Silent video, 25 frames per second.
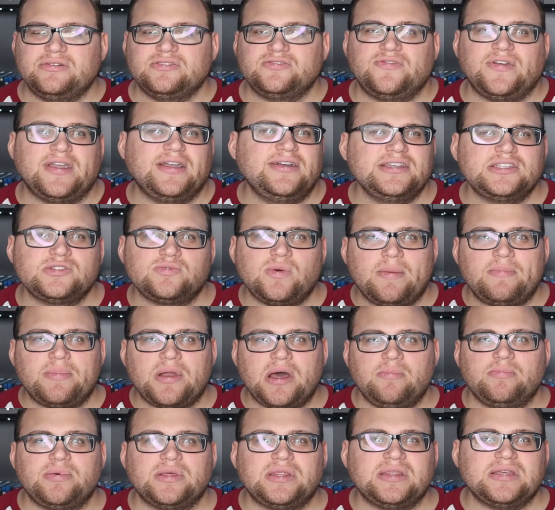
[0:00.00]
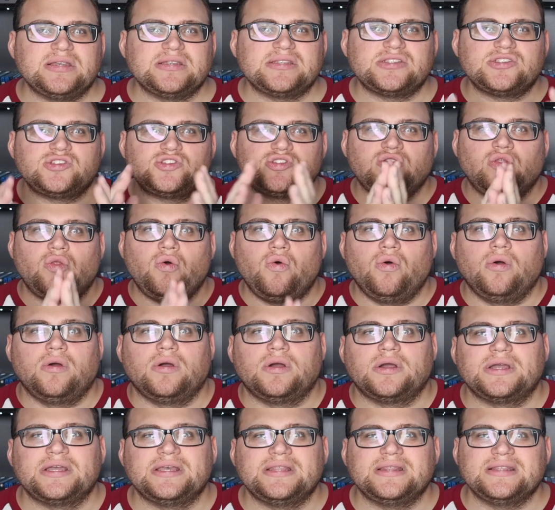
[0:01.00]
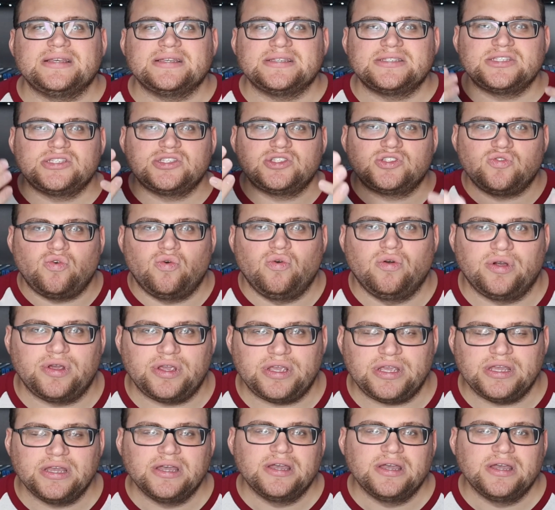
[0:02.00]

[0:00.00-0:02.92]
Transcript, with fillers: was very swept up in this lore, in this story,